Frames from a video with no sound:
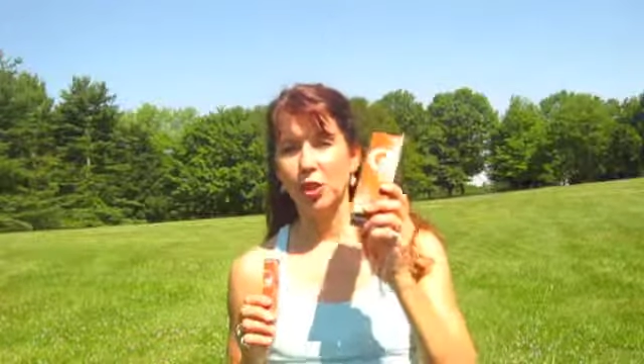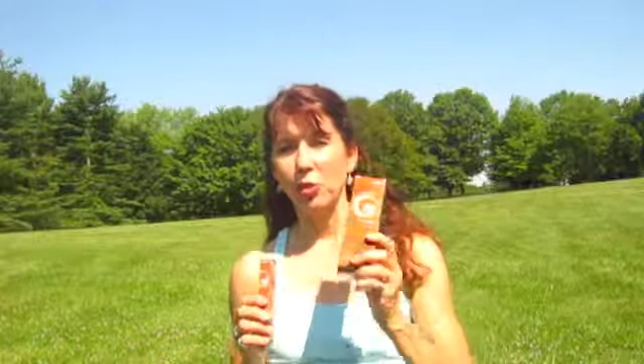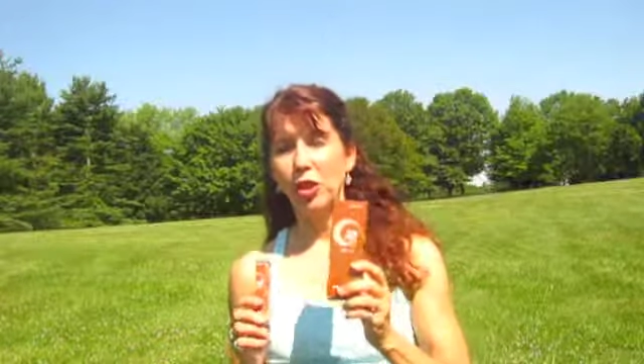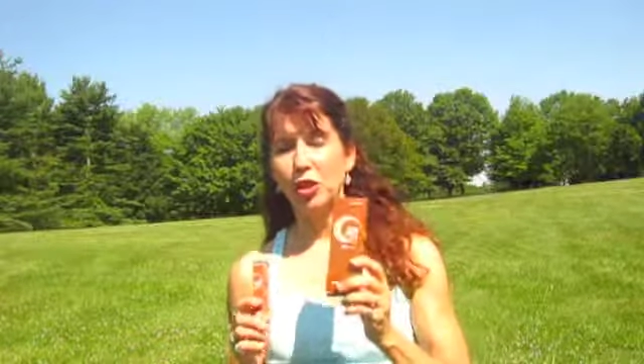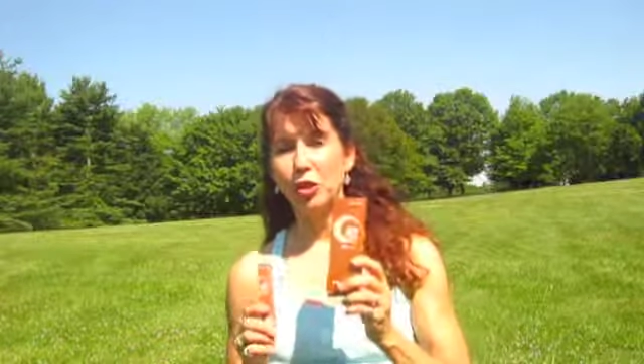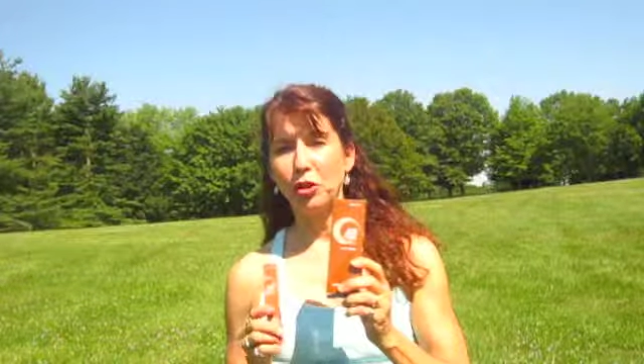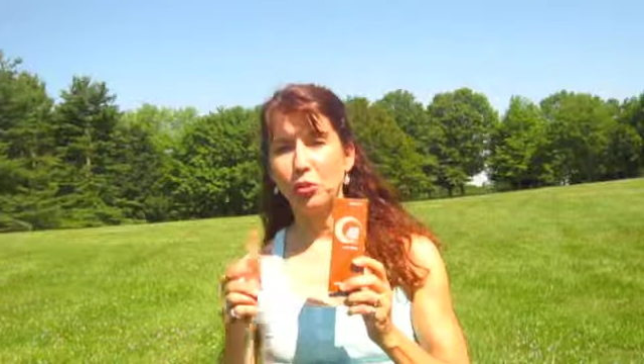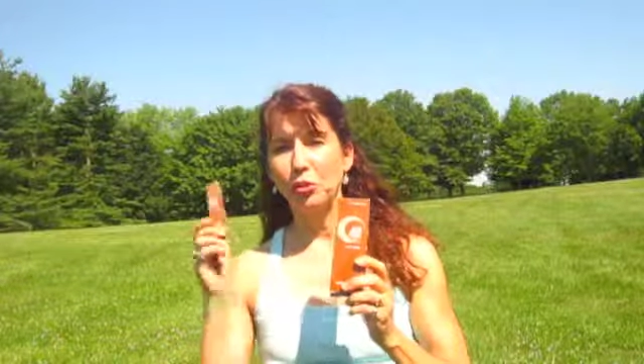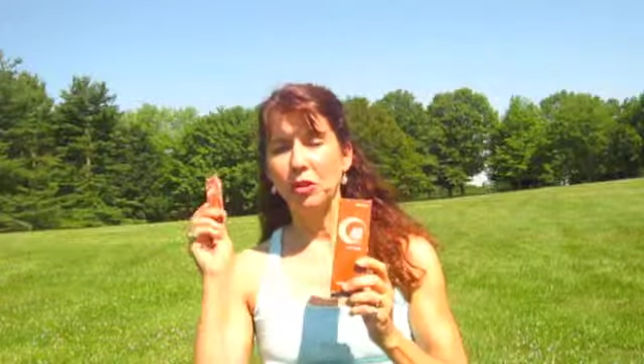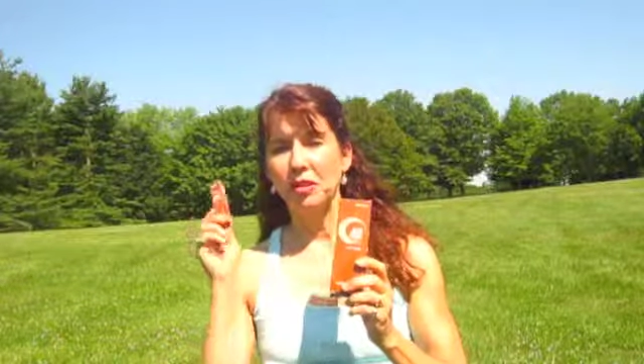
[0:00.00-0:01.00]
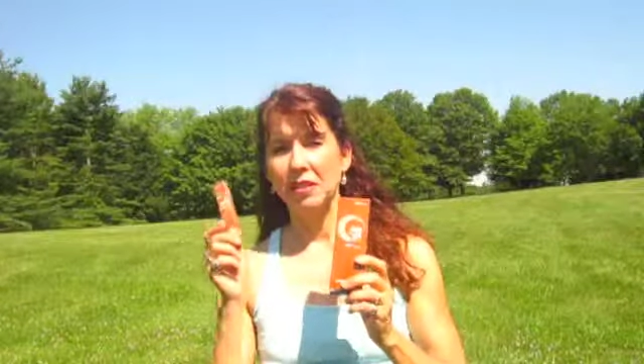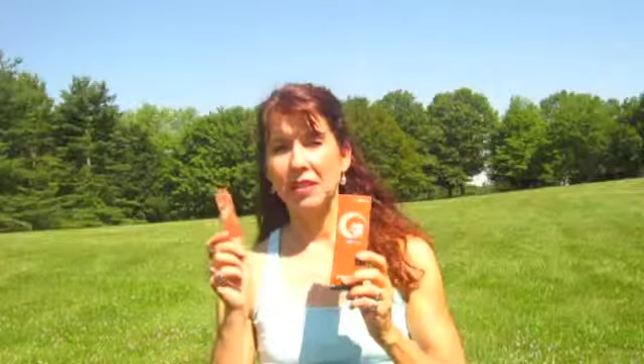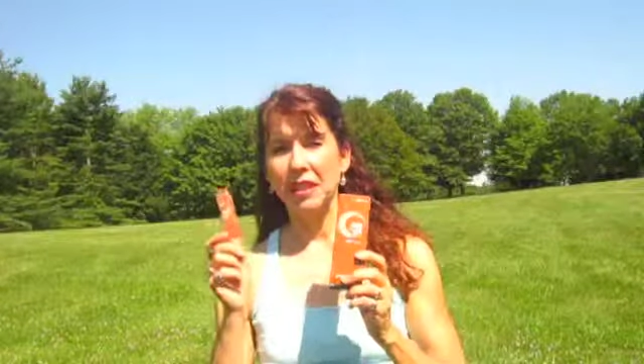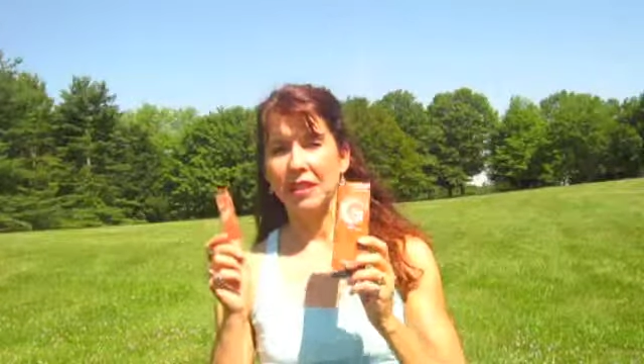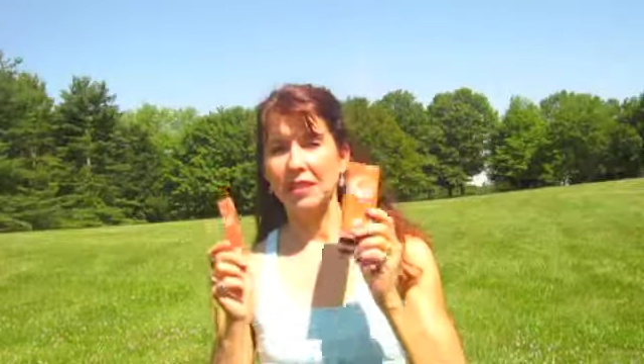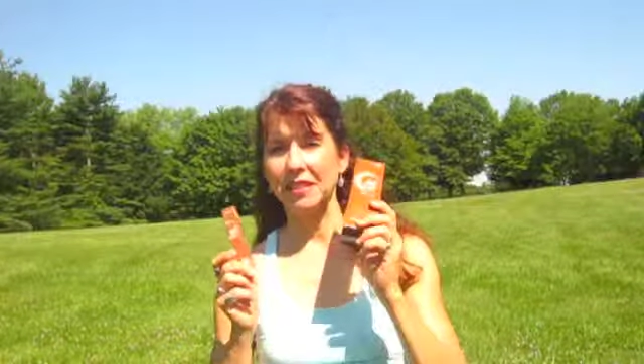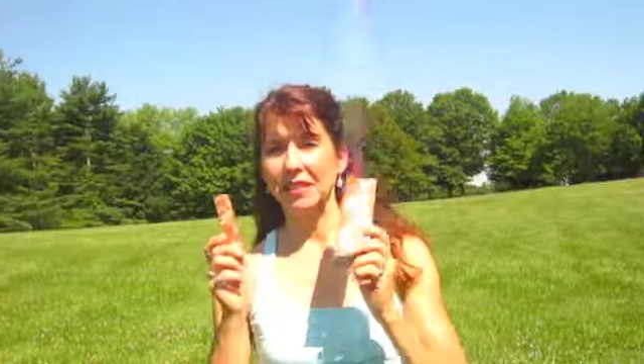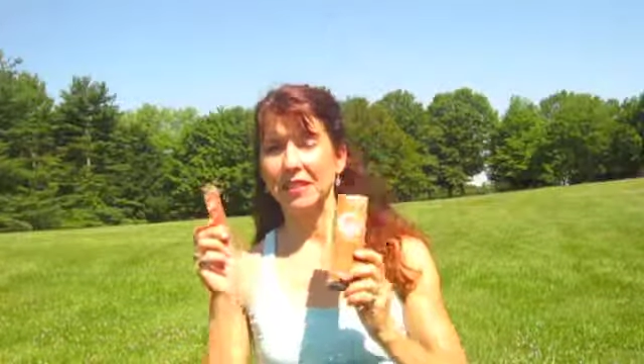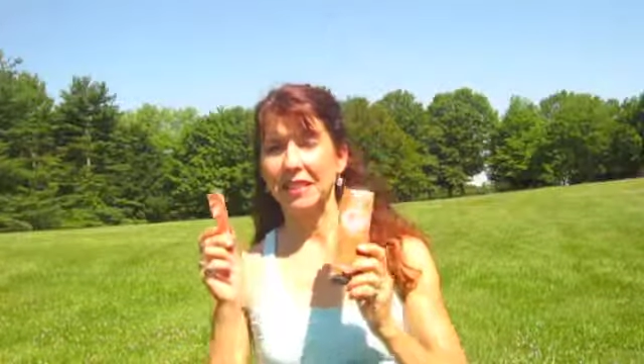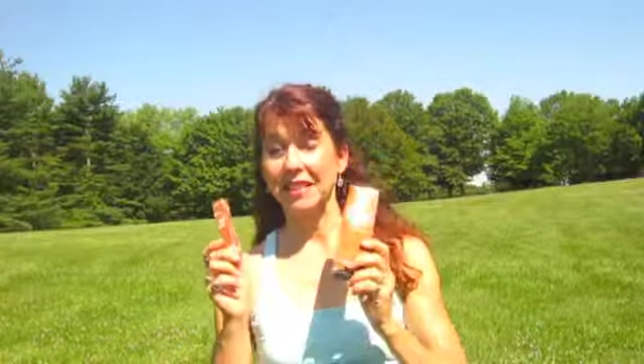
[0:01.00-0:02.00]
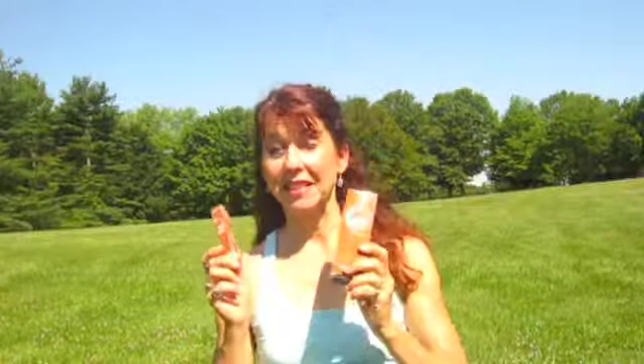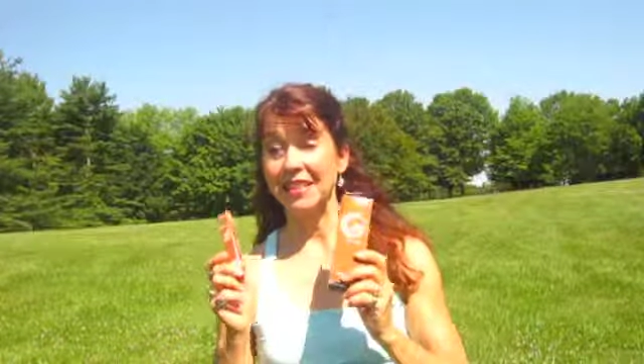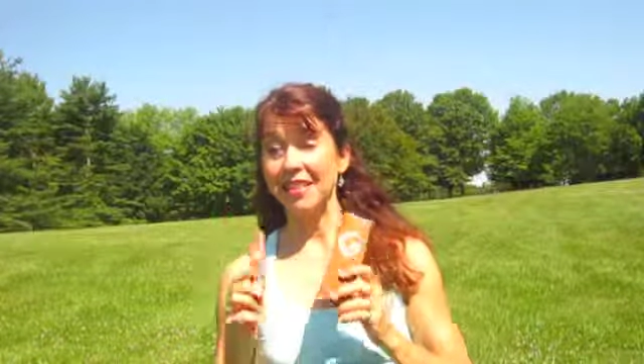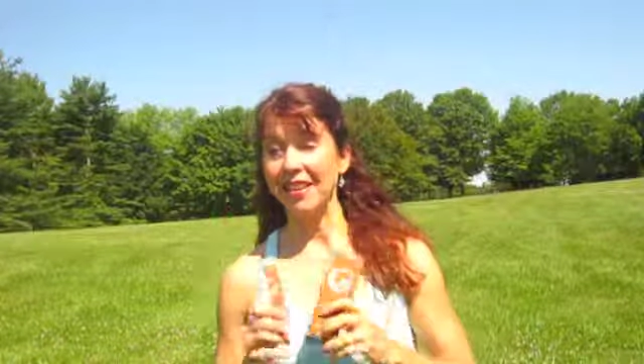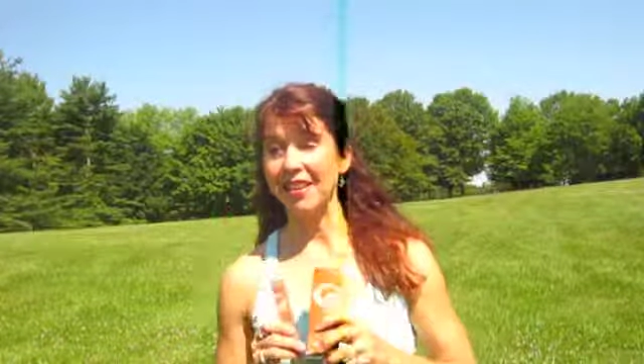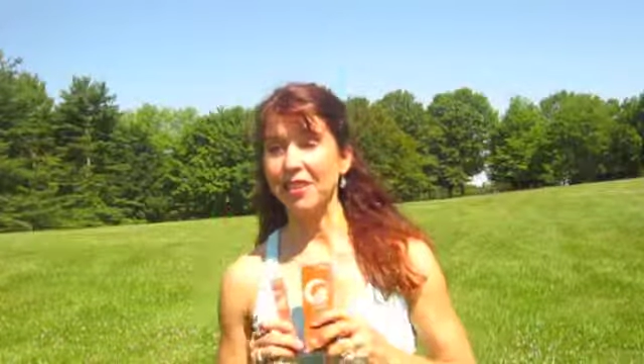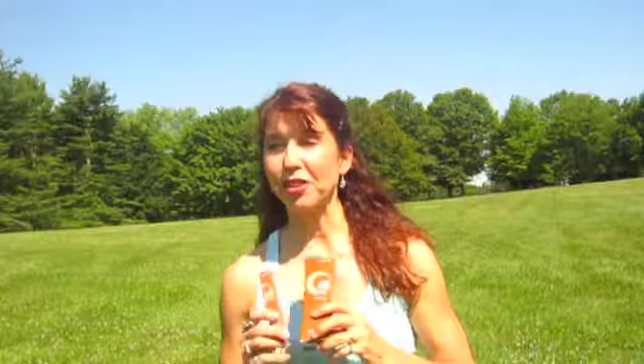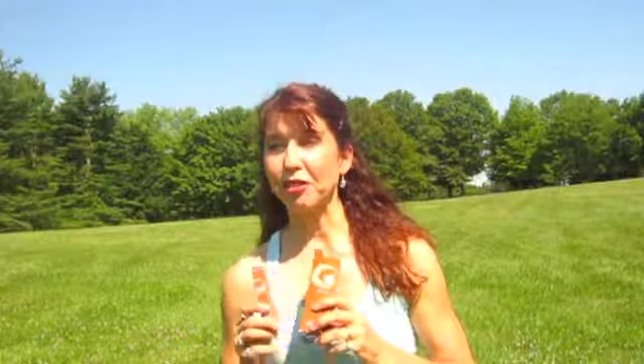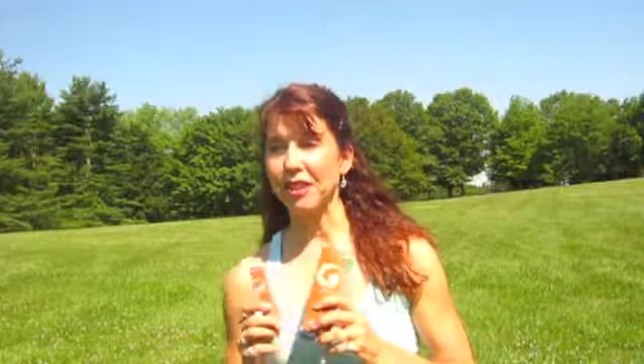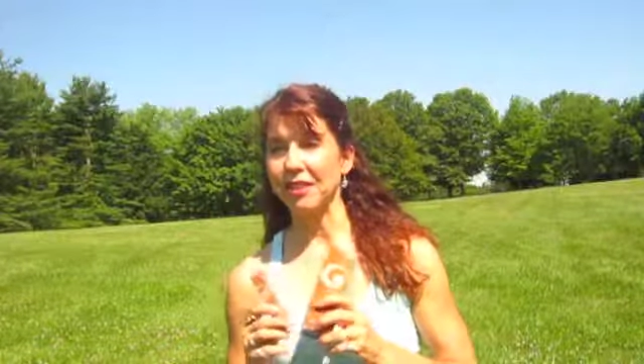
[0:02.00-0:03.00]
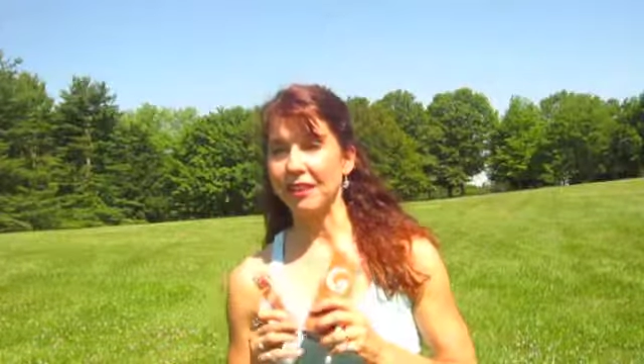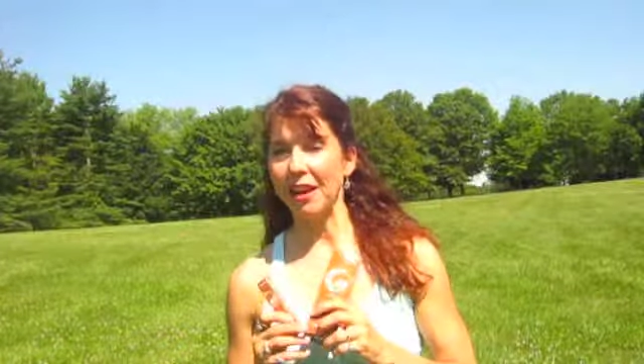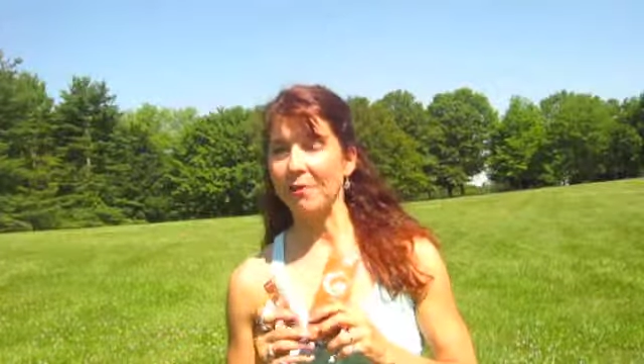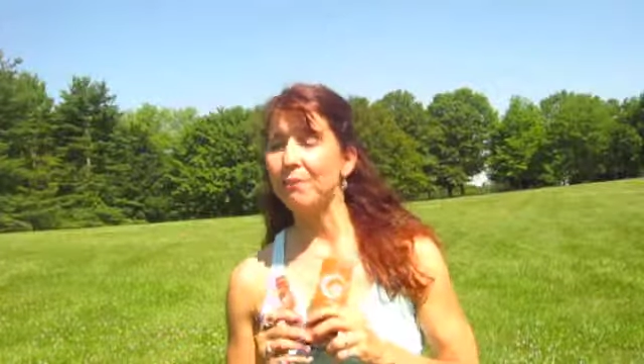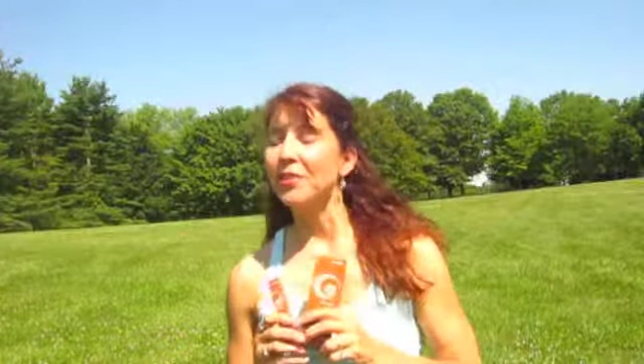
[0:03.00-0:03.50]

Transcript: 226. that's a discount. That's a great discount.